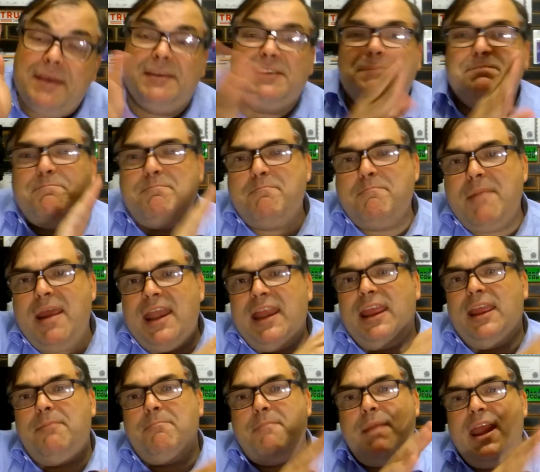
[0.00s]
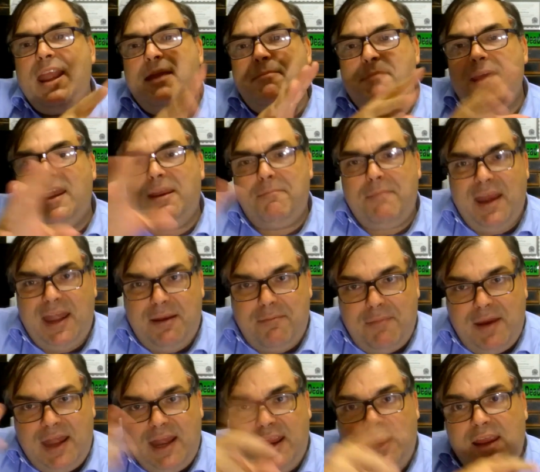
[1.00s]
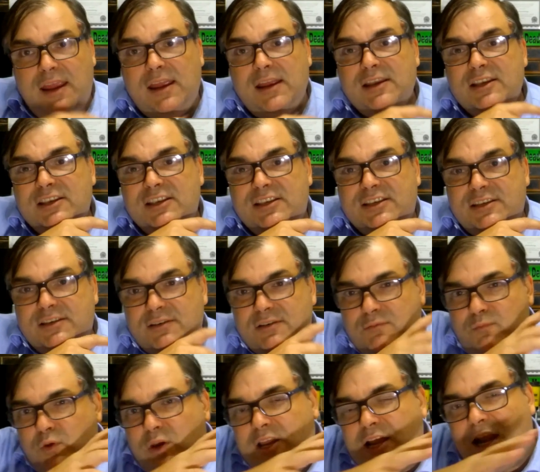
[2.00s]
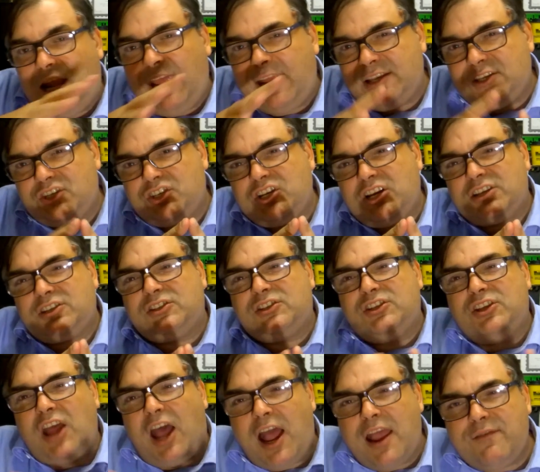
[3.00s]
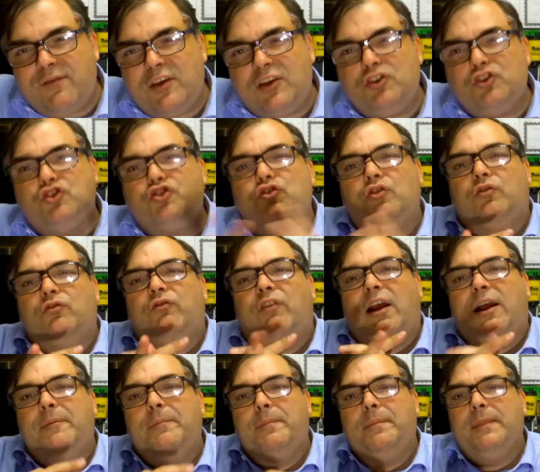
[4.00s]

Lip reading: There's many collect just diving genre.